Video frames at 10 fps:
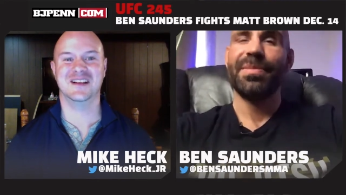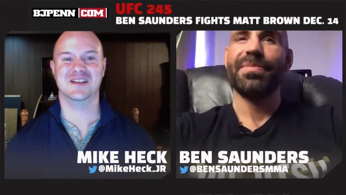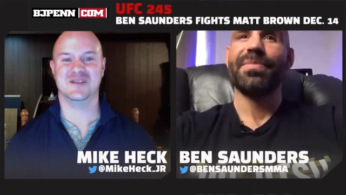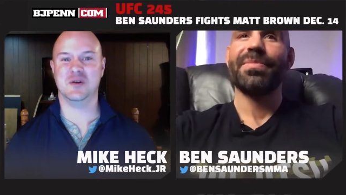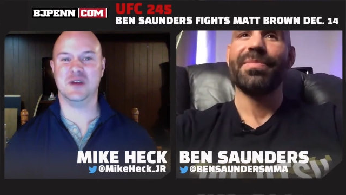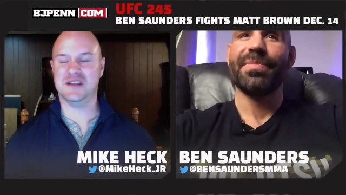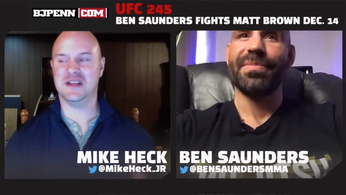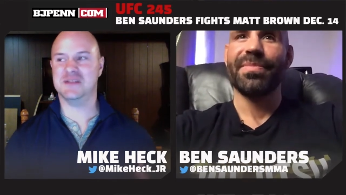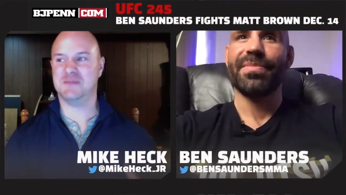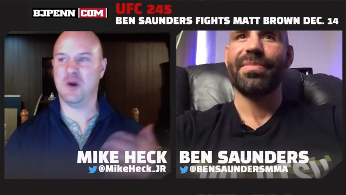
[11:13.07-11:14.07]
Speaker 1: So it,
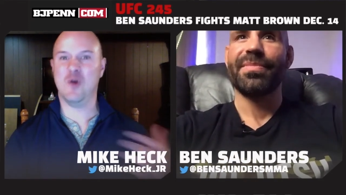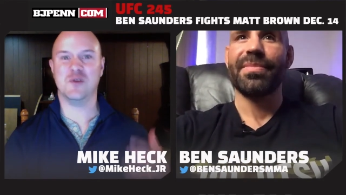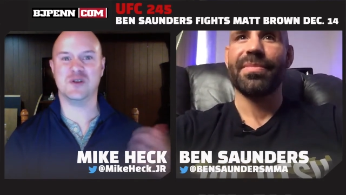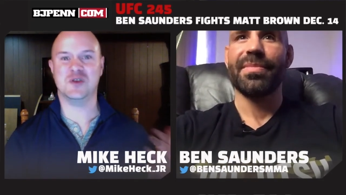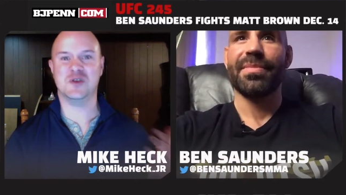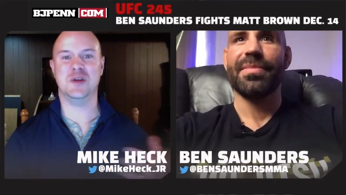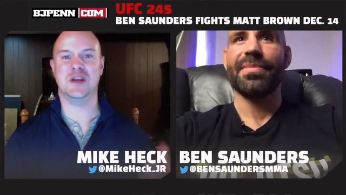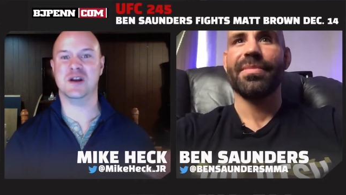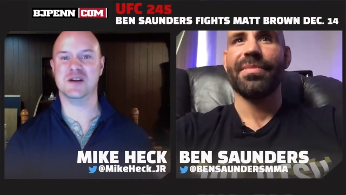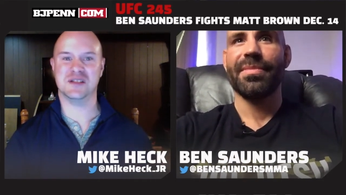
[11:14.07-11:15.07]
it's been over two
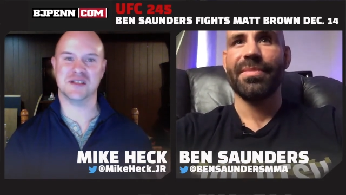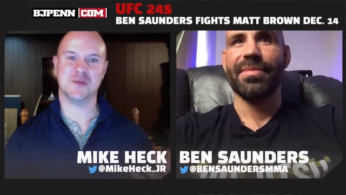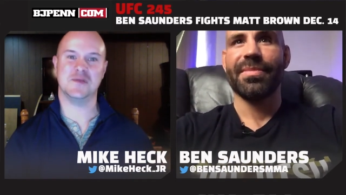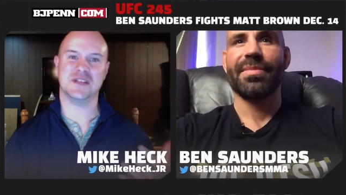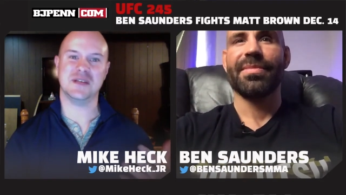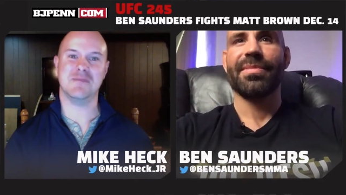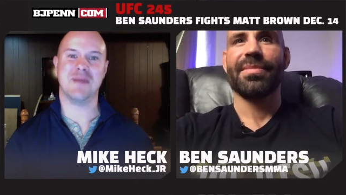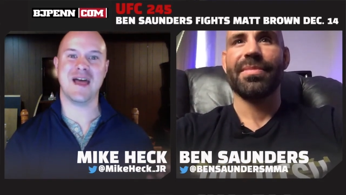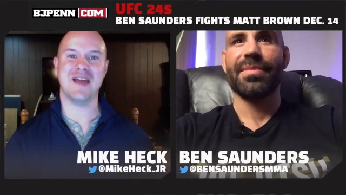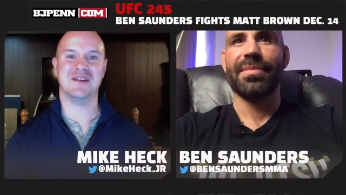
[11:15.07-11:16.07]
years since we've seen
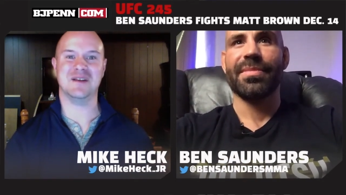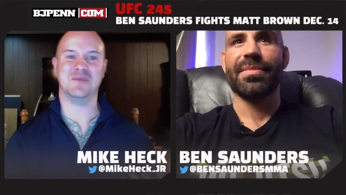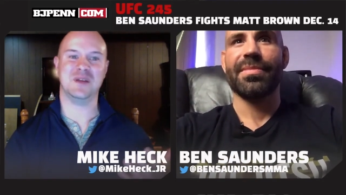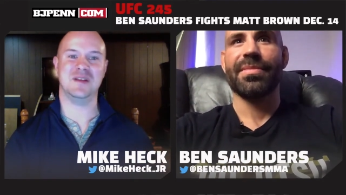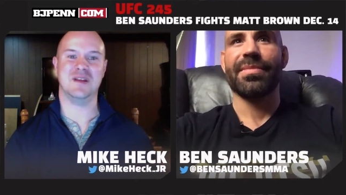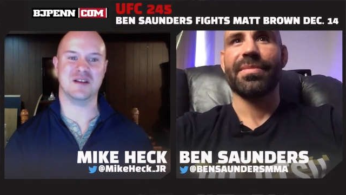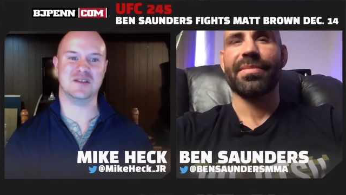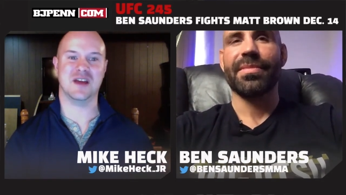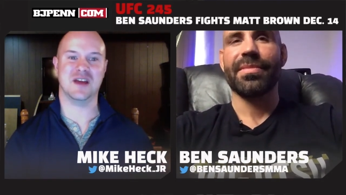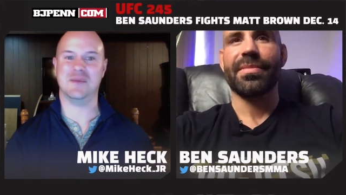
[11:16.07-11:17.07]
Matt compete in the
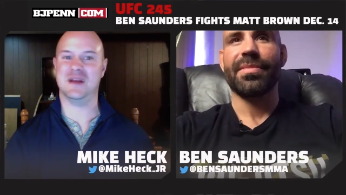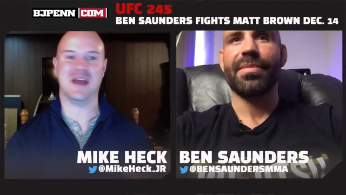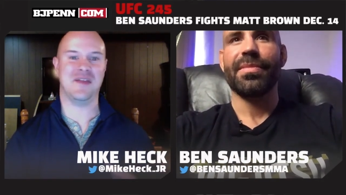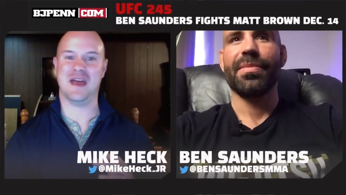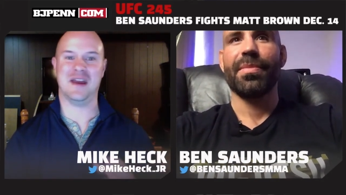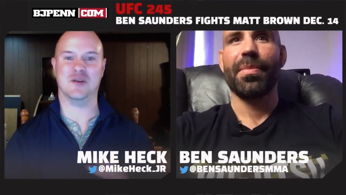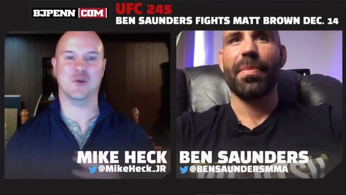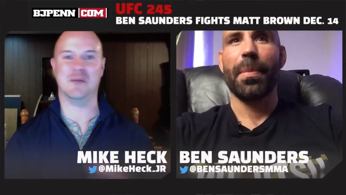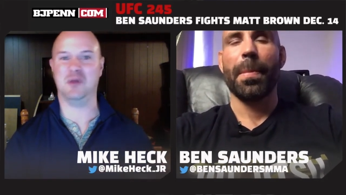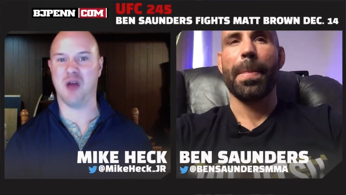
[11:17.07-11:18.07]
octagon. I mean, he had that
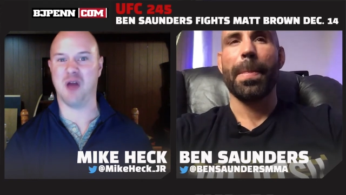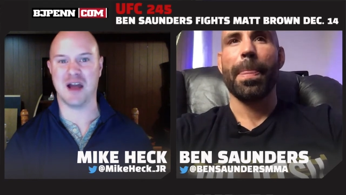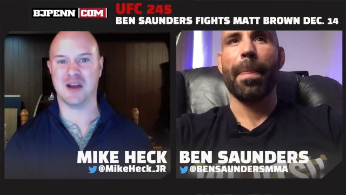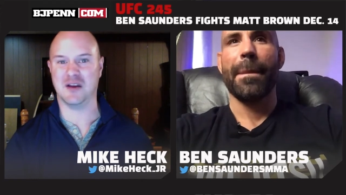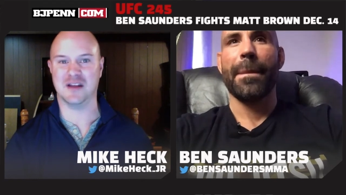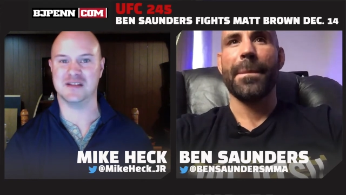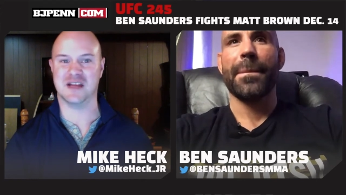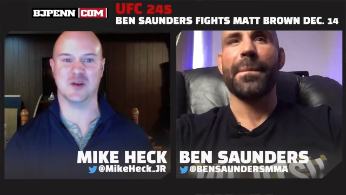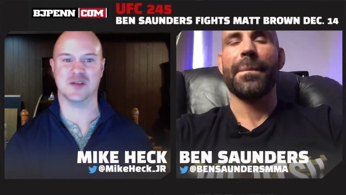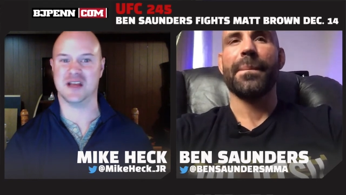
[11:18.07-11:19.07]
incredible knockout against
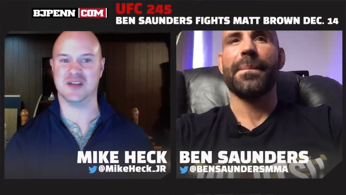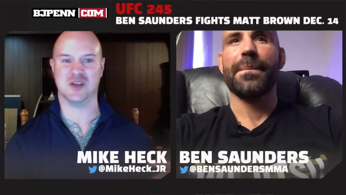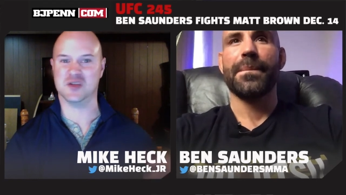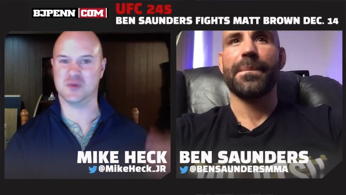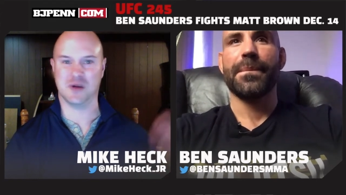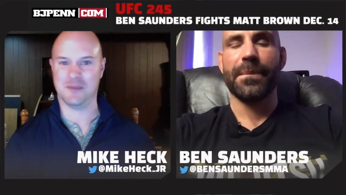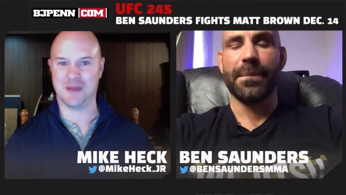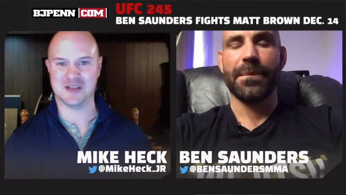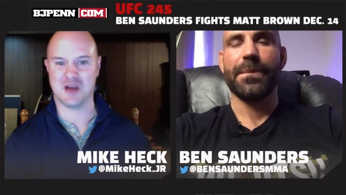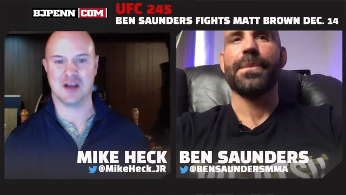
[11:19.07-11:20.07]
Diego Sanchez, one of the
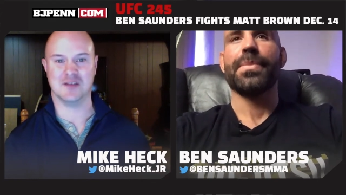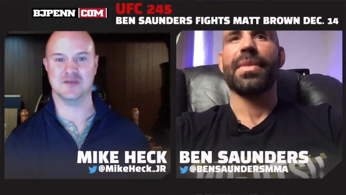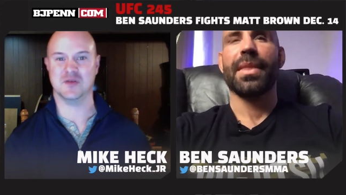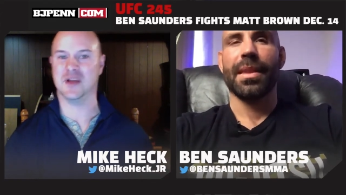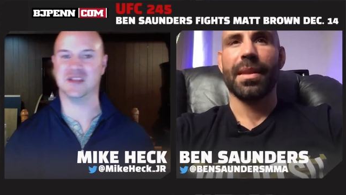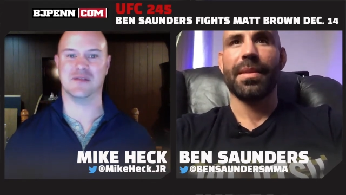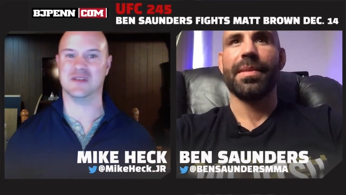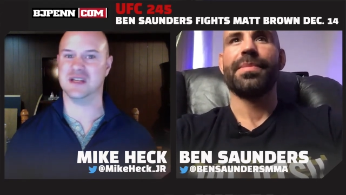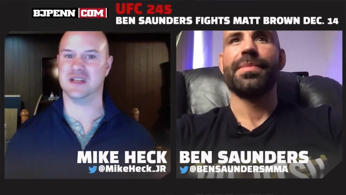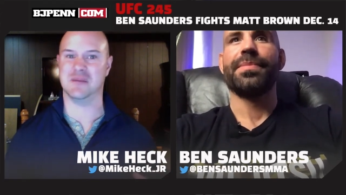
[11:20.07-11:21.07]
best knockouts of twenty
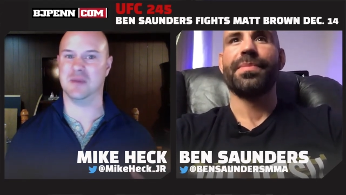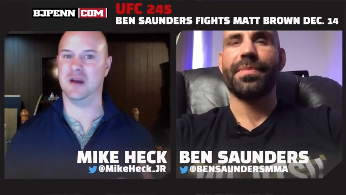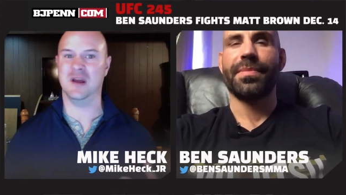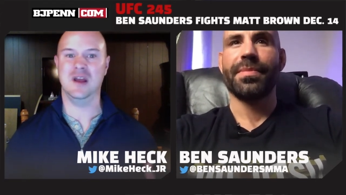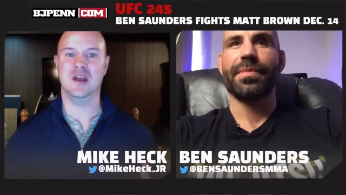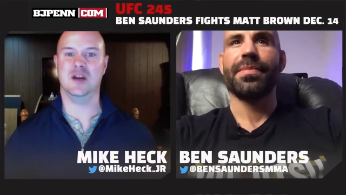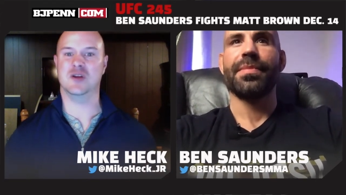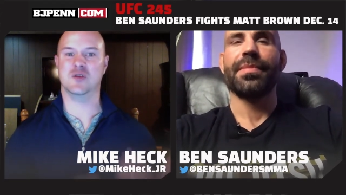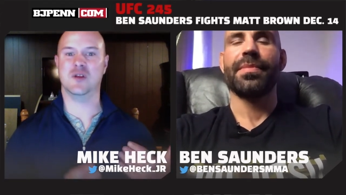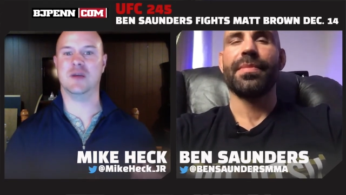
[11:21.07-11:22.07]
seventeen. But, you
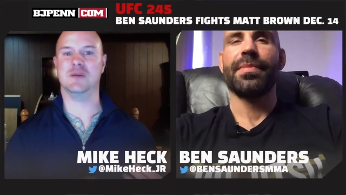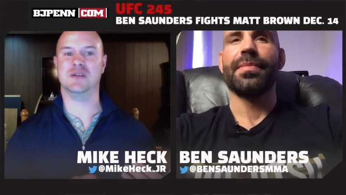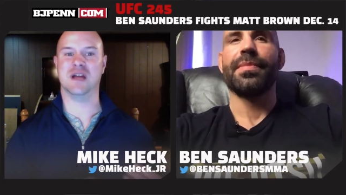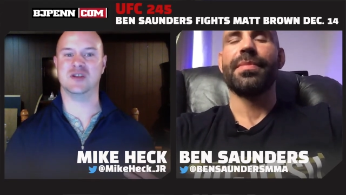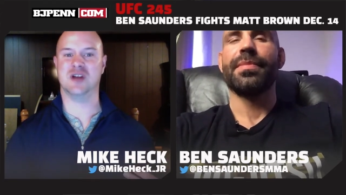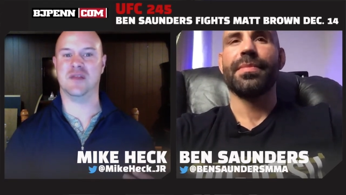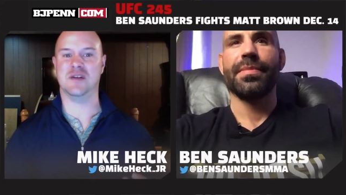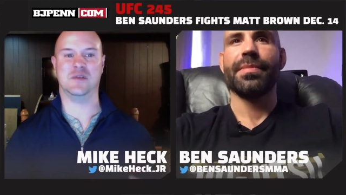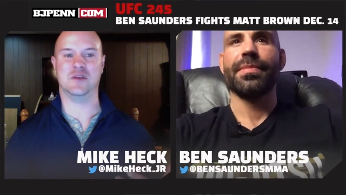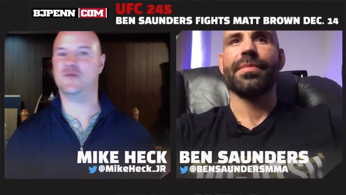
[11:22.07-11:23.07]
know, sort of like we touched on,
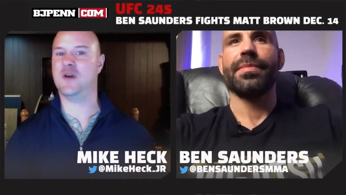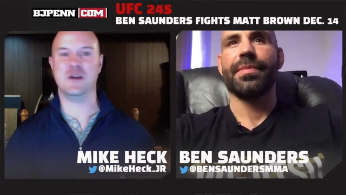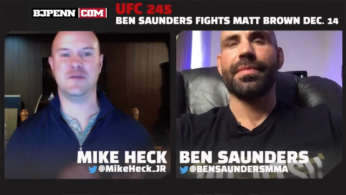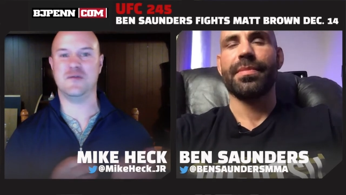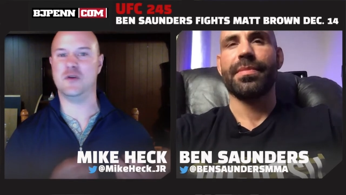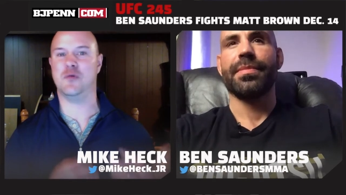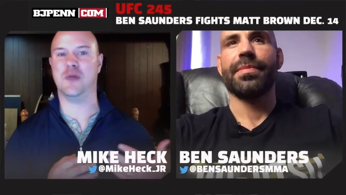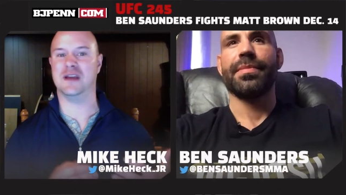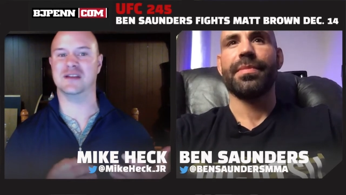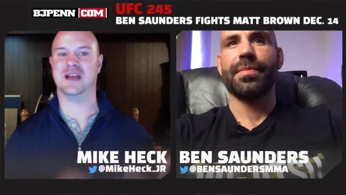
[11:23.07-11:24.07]
there, there's very few
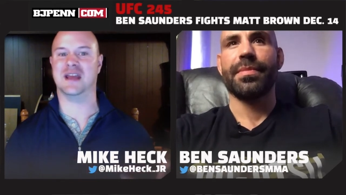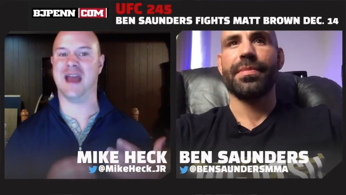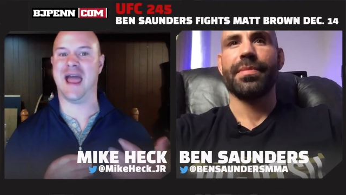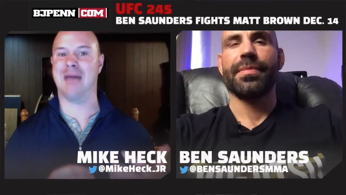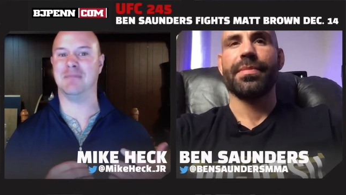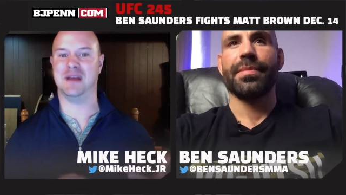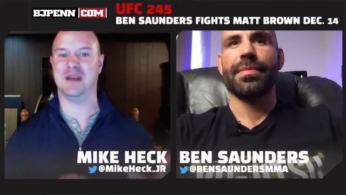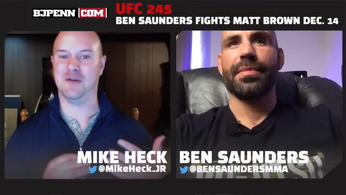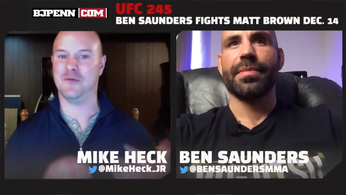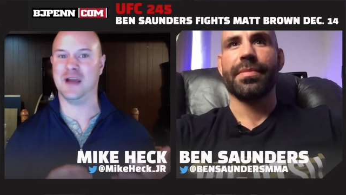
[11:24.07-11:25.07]
things that can happen
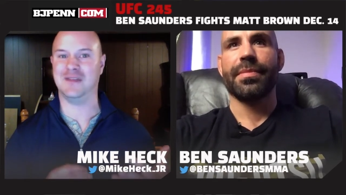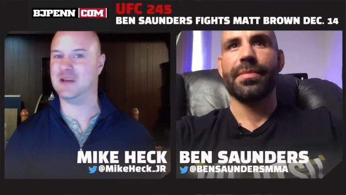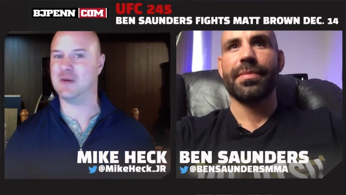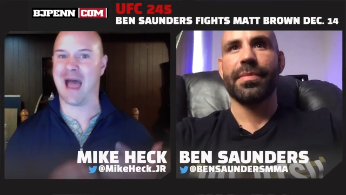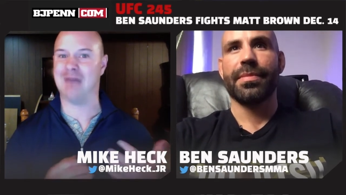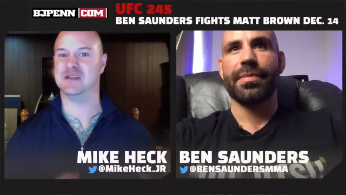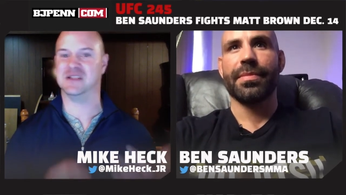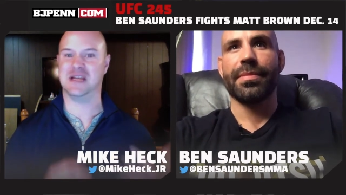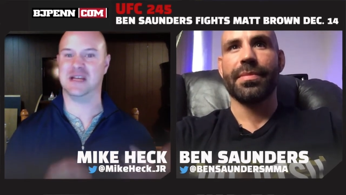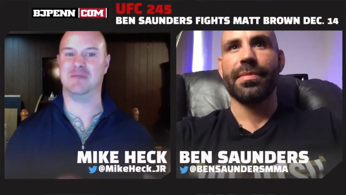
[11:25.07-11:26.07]
in a fight that you haven't
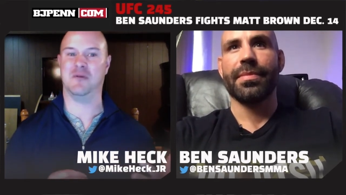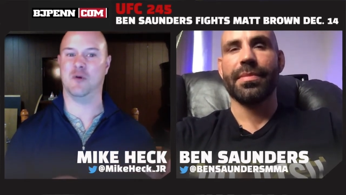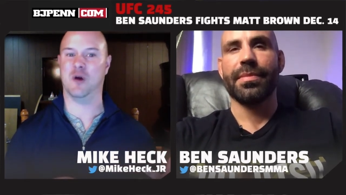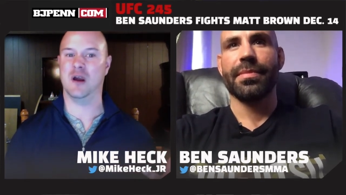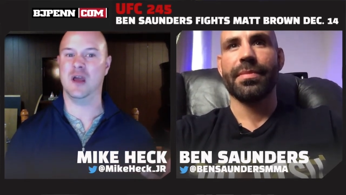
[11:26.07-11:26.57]
seen before.